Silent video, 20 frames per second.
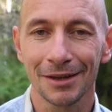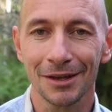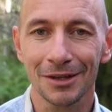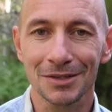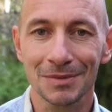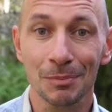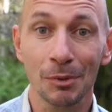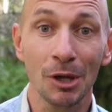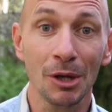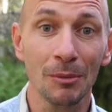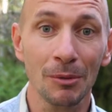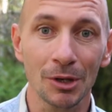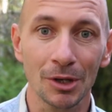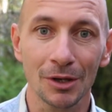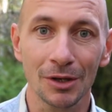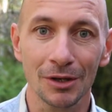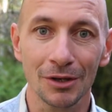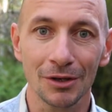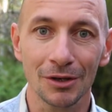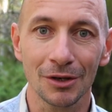it's
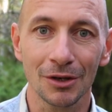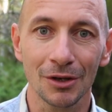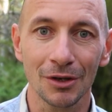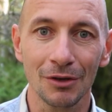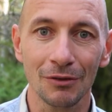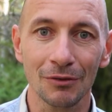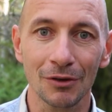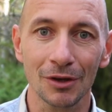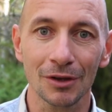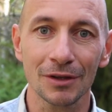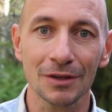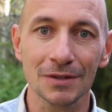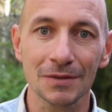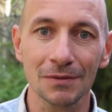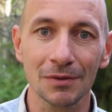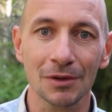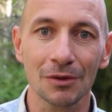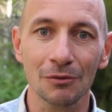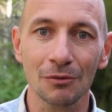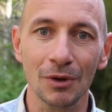permanent. You know, you've got this
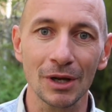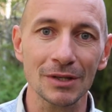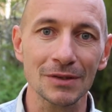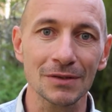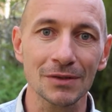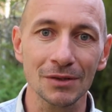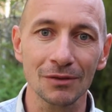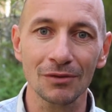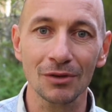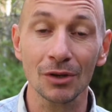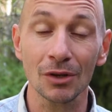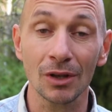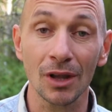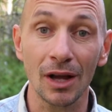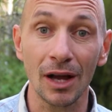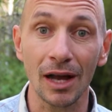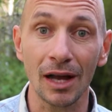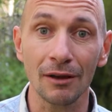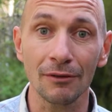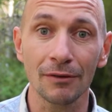for the rest of your
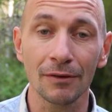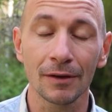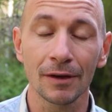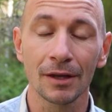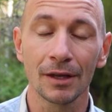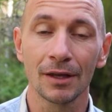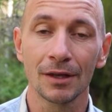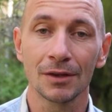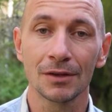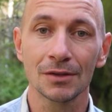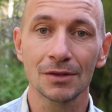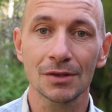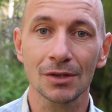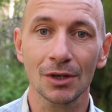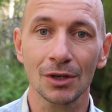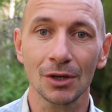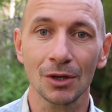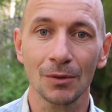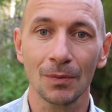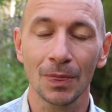life.
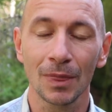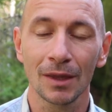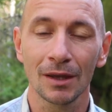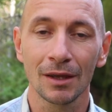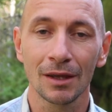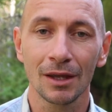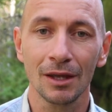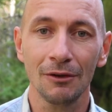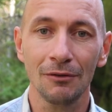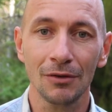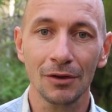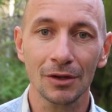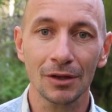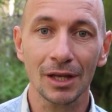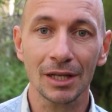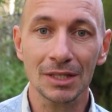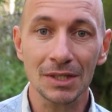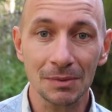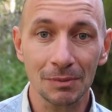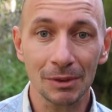So if you'd
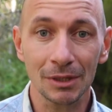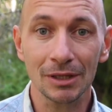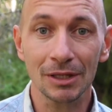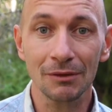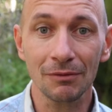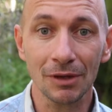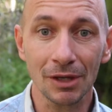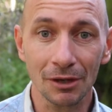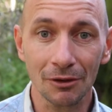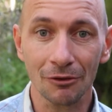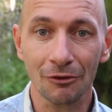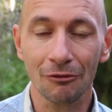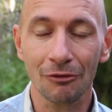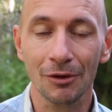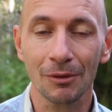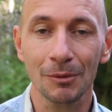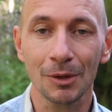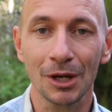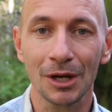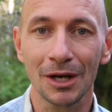like to be living
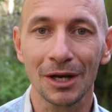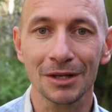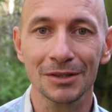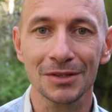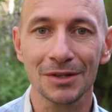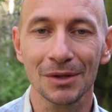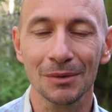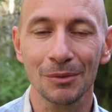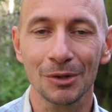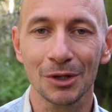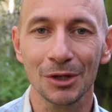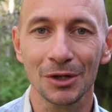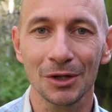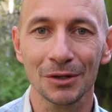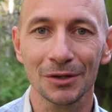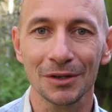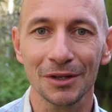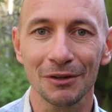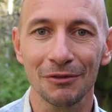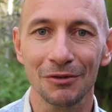from your heart in the
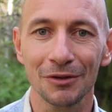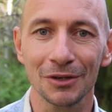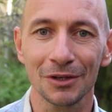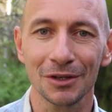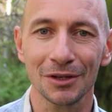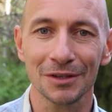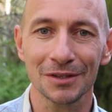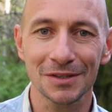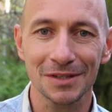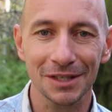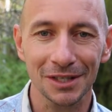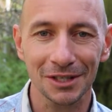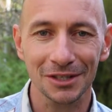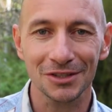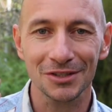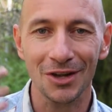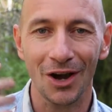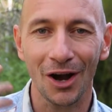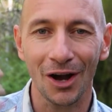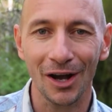world, if you're sick
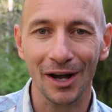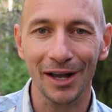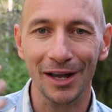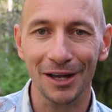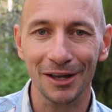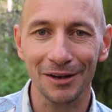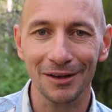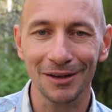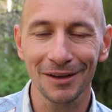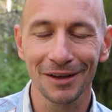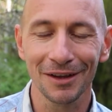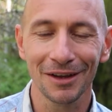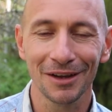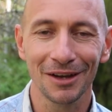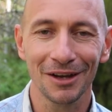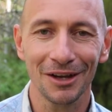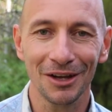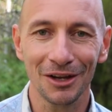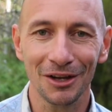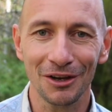and tired
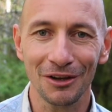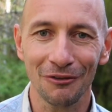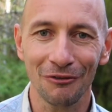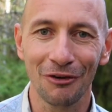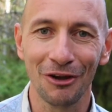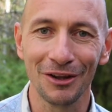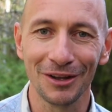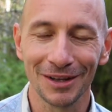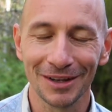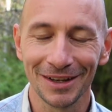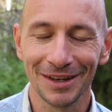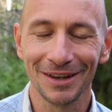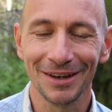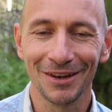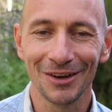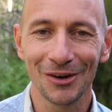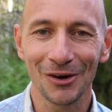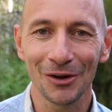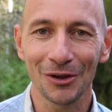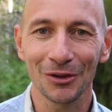of
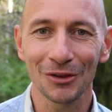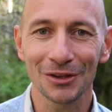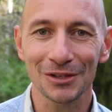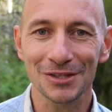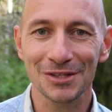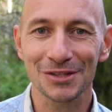all the